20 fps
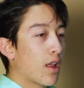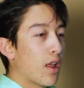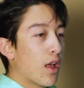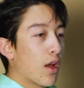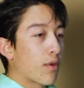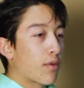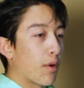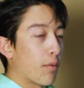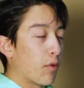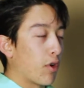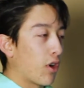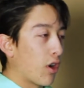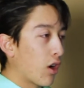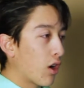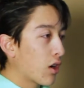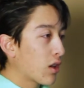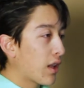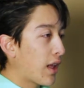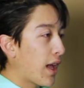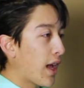From an
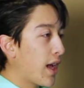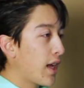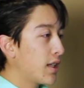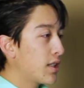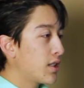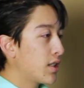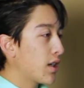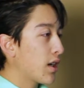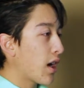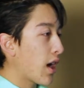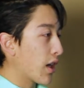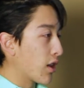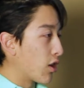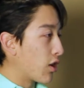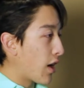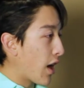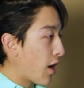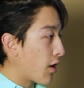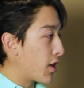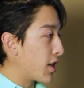early age, I
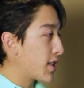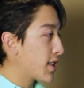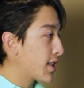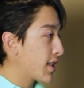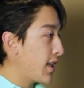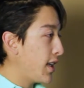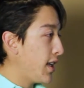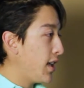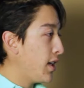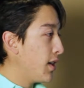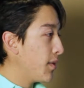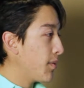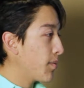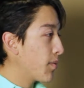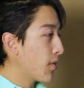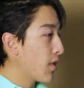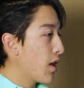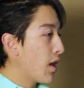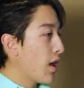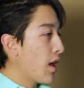learned how to ski
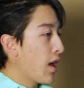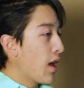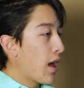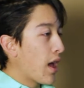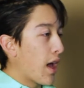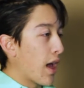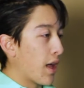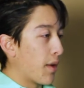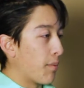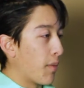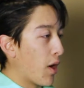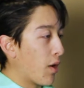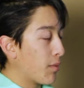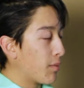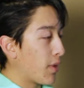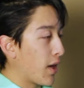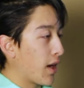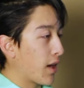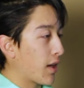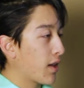and mountain
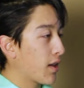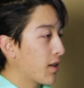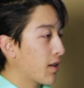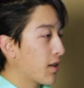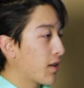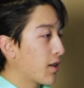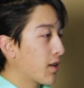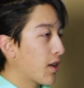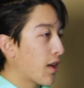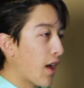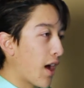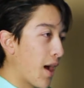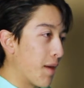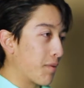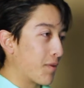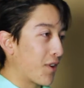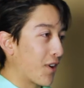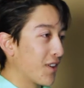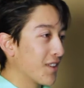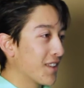bike. I'm
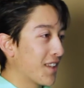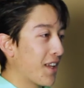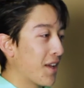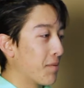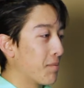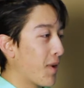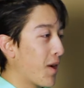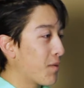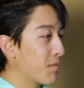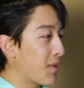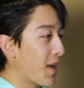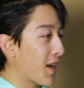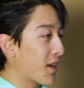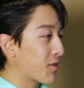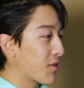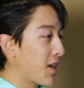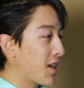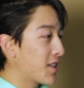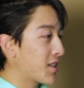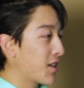currently a mountain bike
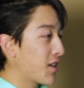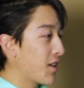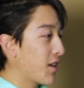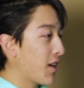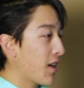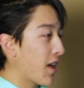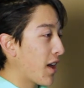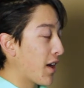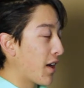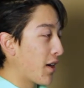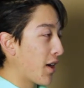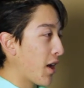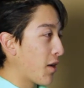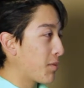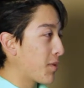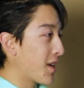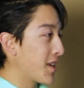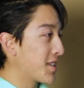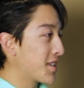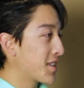racer and an
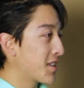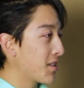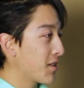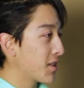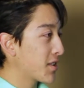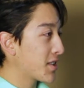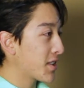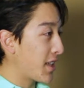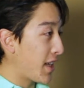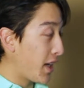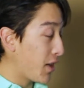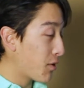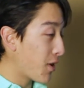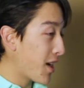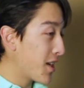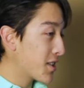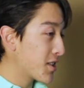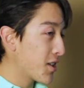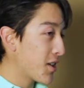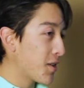alpine ski
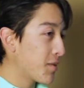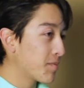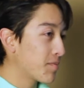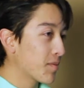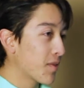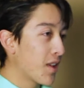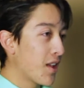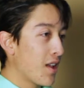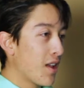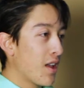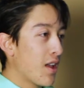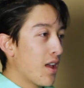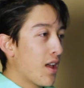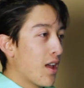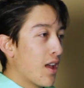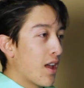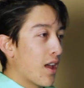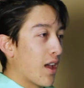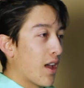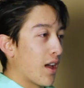racer,
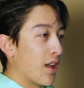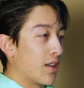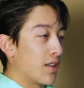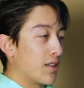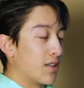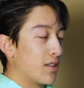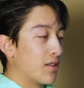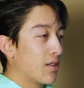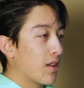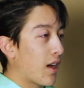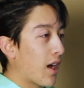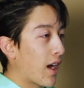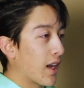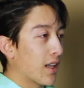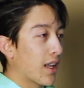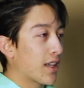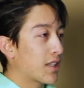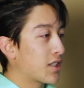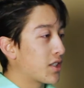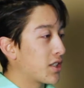and I'd
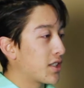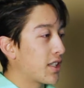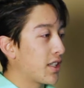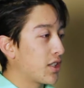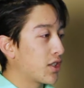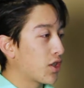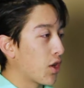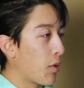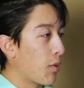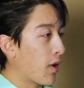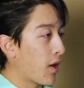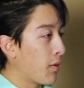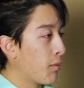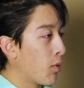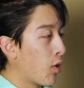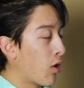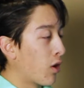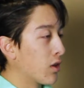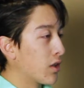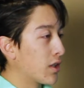like to see so many
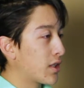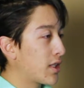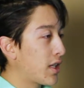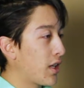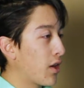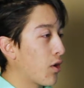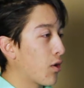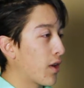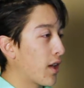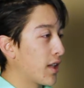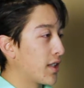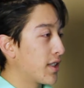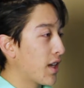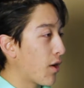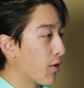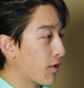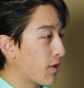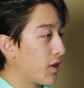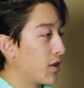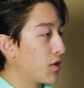more Latino kids
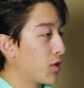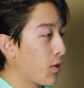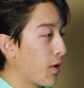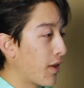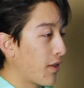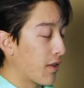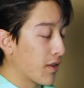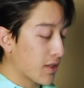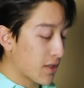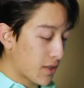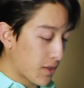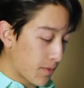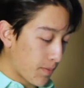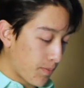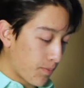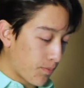out there doing this.